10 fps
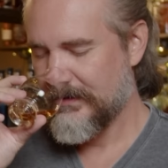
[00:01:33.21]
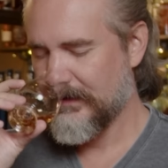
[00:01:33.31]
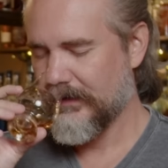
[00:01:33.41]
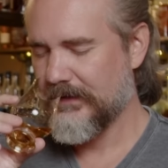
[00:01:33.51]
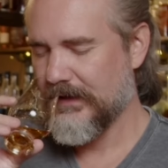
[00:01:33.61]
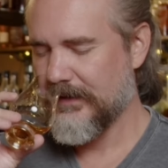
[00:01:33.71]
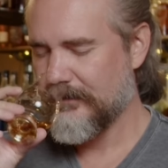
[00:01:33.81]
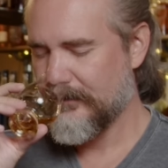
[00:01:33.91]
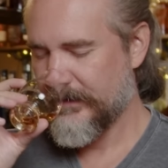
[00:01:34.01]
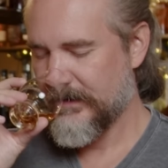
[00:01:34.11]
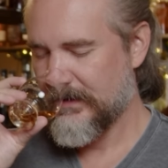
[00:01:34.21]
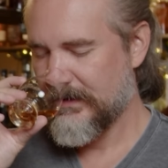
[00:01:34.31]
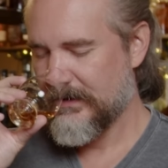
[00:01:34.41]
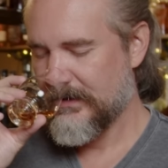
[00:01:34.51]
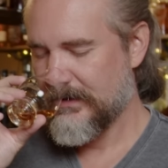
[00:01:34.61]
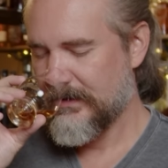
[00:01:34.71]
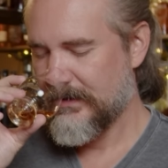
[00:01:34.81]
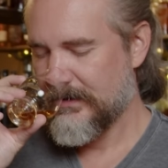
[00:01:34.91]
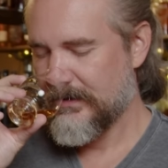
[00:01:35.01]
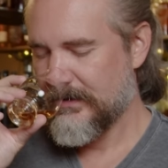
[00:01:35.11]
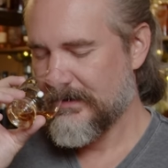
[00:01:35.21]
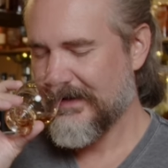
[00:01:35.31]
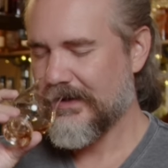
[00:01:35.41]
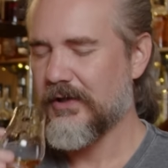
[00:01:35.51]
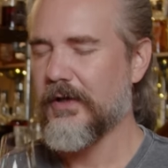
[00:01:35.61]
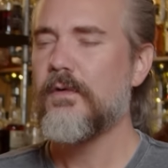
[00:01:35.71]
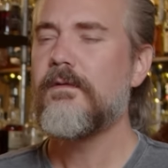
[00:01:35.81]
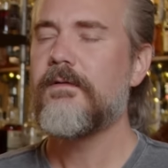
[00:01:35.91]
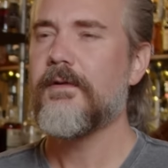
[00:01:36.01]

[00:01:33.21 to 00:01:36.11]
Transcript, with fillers: little cinnamon. Is that clove? A